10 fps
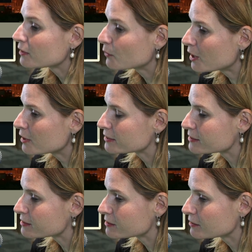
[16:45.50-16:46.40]
the
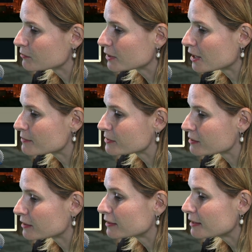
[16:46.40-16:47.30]
violence
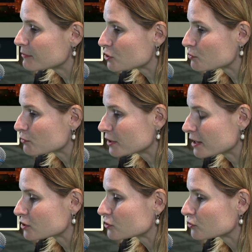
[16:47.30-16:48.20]
becomes an image
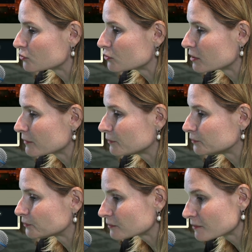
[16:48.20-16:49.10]
production tool.
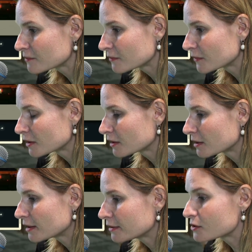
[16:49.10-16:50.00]

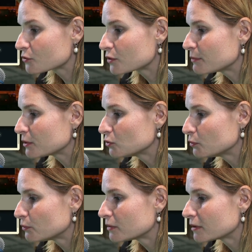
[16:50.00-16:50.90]
In this creepy
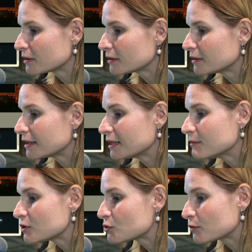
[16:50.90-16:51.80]
loop, the
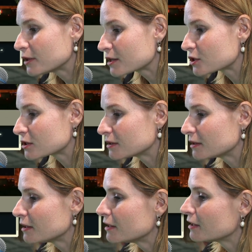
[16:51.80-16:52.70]
image production
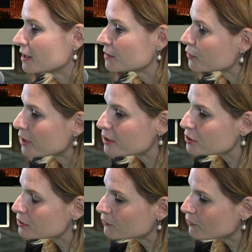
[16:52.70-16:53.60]
and
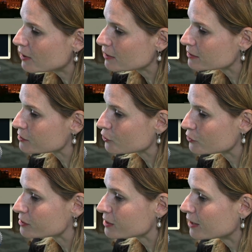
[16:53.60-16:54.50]
production of violence
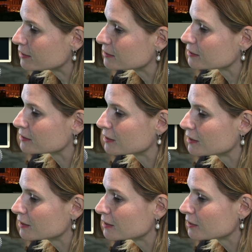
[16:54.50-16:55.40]
coincide.
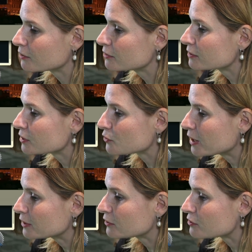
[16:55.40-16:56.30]
Content
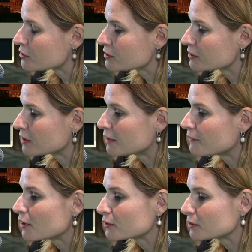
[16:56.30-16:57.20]
creators are
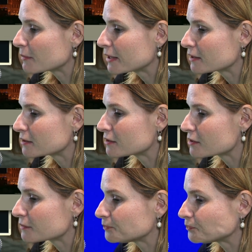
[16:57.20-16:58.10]
violent makers.